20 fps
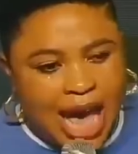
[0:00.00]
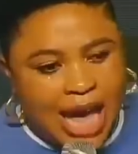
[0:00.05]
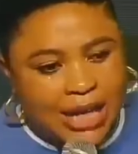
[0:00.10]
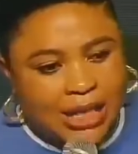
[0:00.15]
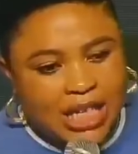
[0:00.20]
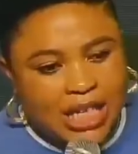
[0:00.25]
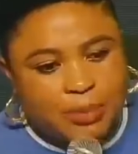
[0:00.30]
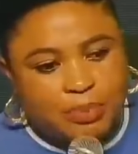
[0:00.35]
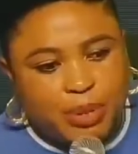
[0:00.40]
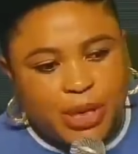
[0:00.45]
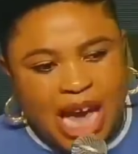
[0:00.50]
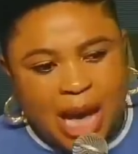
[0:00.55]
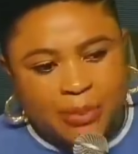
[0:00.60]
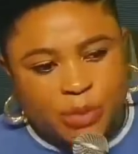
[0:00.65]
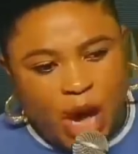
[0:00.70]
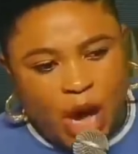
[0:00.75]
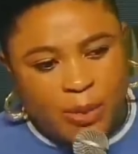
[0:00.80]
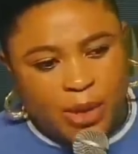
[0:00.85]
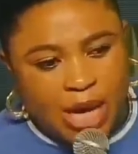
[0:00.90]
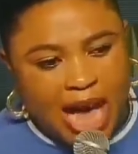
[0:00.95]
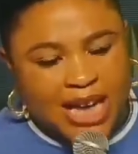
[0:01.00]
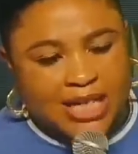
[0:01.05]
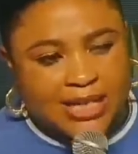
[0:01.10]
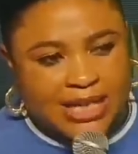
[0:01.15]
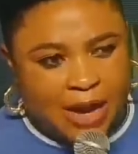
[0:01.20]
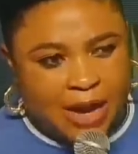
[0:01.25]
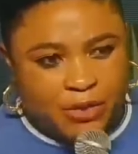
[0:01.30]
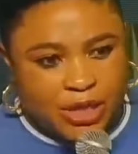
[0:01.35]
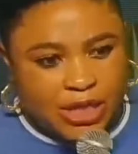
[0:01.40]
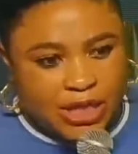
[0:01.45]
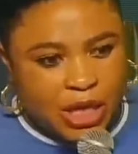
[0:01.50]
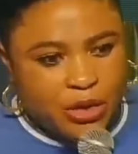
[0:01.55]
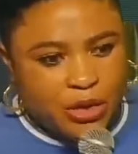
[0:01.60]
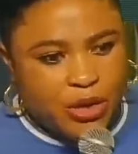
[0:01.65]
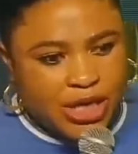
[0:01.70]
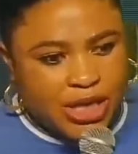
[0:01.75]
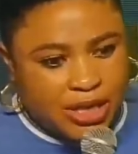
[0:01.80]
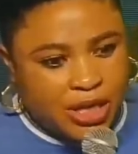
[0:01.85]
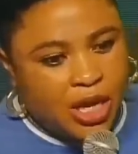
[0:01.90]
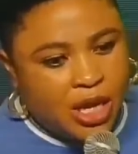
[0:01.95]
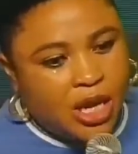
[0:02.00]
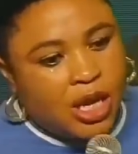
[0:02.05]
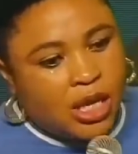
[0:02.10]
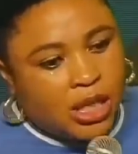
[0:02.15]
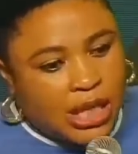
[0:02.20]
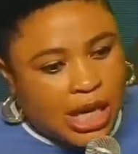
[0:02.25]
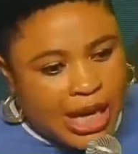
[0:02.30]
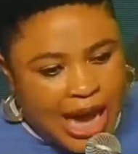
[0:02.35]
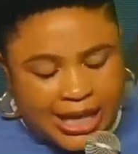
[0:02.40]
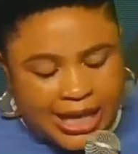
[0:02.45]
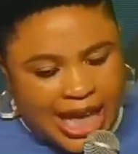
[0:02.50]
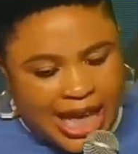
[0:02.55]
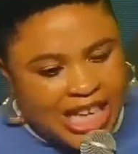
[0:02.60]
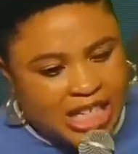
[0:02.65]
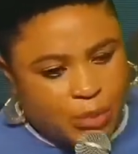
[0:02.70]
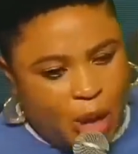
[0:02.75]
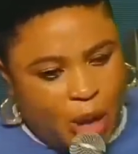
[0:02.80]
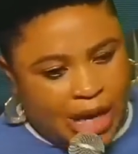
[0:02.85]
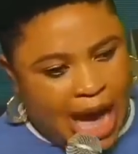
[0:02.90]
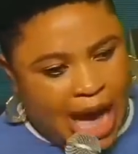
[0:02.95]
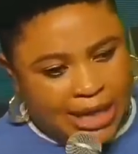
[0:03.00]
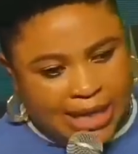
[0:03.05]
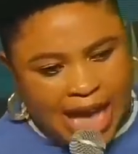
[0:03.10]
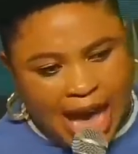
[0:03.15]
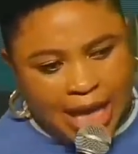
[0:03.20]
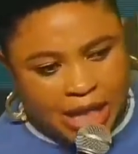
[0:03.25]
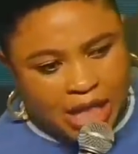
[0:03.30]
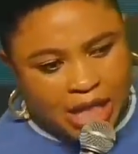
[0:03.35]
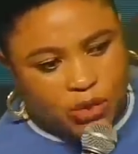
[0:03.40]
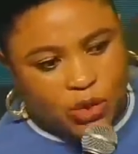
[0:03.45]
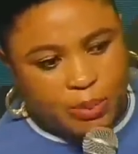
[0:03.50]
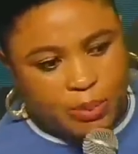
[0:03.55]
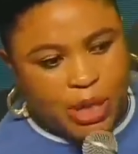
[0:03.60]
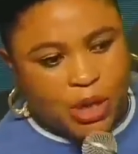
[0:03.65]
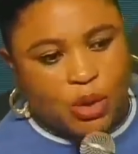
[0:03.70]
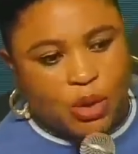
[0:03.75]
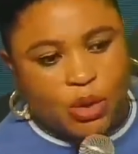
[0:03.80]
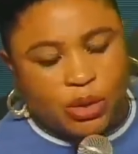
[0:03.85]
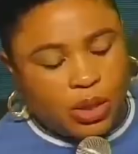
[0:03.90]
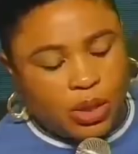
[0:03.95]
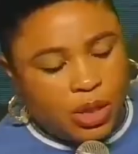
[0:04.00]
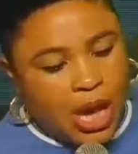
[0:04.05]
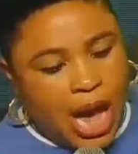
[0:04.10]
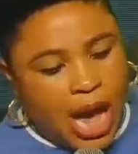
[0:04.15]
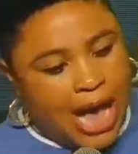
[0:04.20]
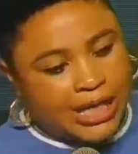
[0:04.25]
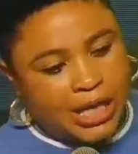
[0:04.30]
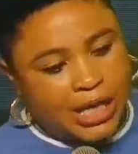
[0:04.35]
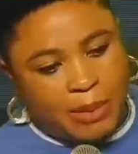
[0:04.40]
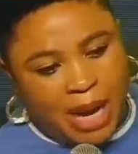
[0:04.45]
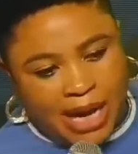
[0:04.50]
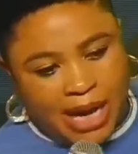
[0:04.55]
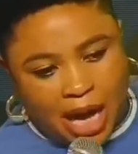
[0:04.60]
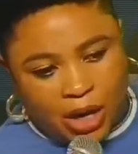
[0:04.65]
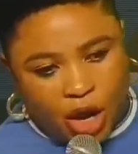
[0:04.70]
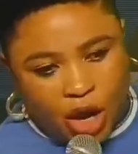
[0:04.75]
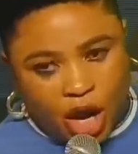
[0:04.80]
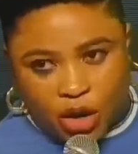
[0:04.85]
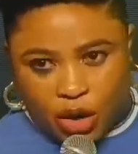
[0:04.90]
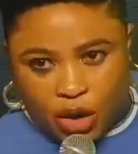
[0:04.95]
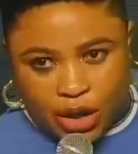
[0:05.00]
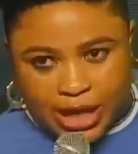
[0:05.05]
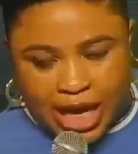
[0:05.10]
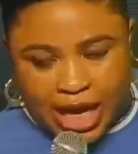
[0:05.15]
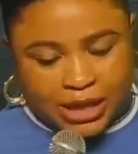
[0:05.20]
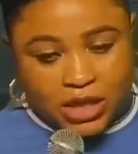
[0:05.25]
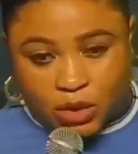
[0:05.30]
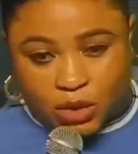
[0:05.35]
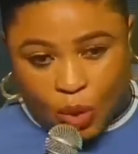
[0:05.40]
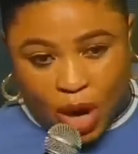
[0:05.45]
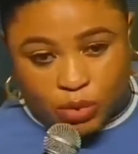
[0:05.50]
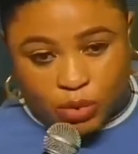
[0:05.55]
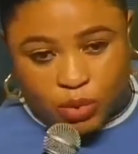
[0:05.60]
this BMW X7 series, the latest model. I said, this will be good. I said, madam, not go there. This is